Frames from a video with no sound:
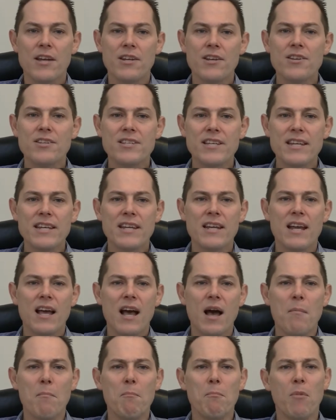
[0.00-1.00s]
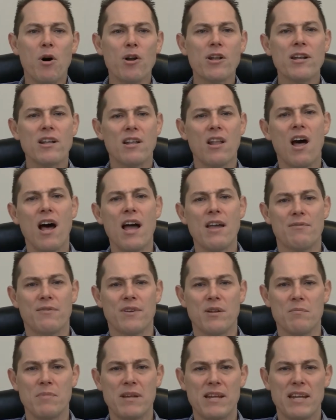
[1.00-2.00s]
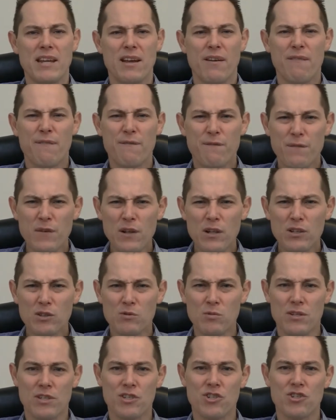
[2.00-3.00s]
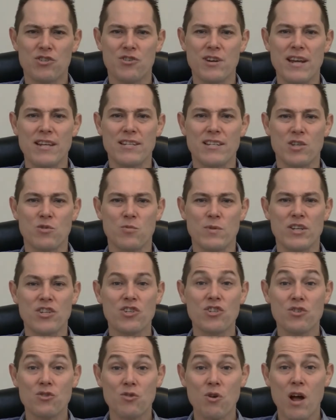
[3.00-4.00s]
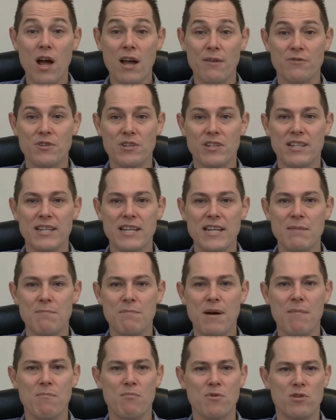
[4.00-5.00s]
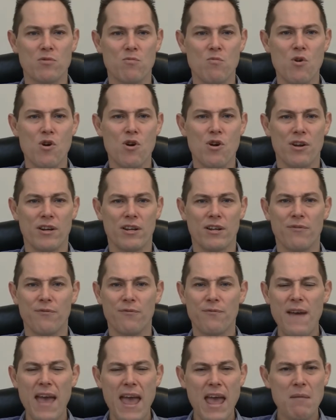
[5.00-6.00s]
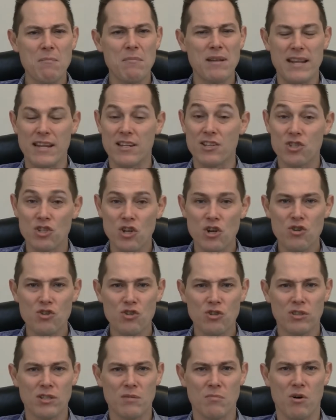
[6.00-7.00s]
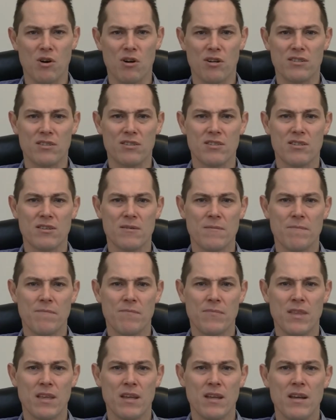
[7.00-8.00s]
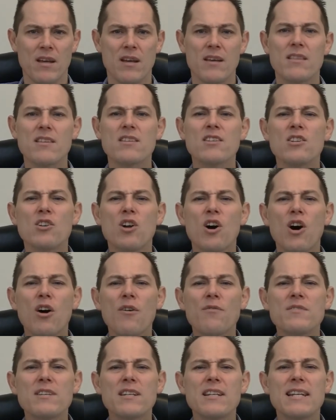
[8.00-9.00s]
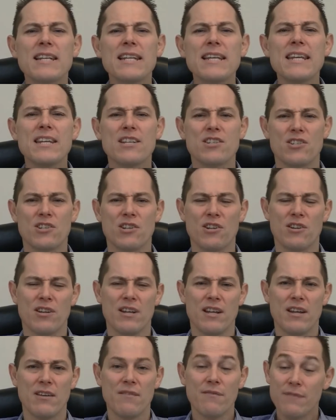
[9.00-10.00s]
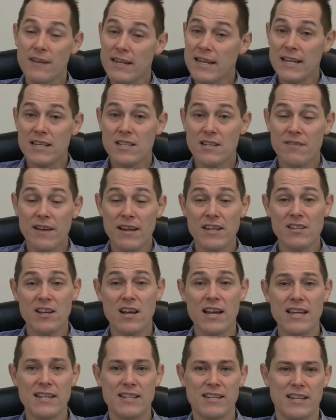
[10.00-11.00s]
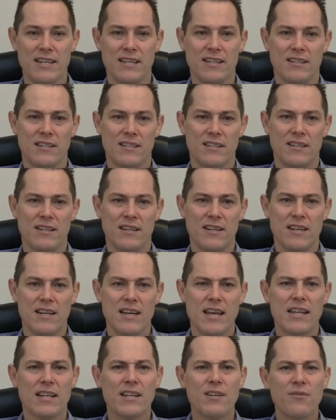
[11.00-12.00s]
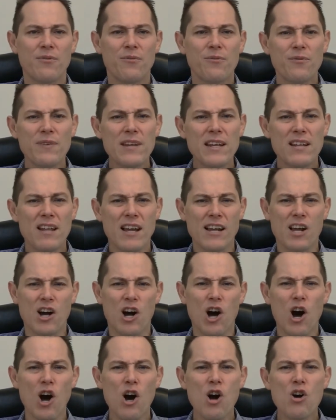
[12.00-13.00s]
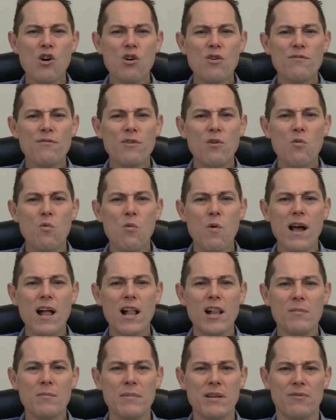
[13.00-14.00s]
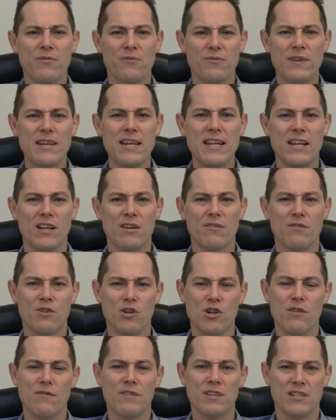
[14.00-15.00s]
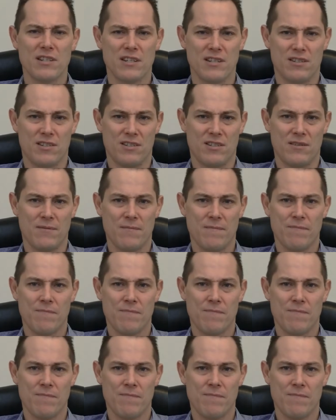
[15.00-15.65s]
You see, modern life can be filled with stress as we strive to keep up with work, family and social demands. This can often lead to feelings of anxiety. It can feel like an overwhelming feeling of nervousness.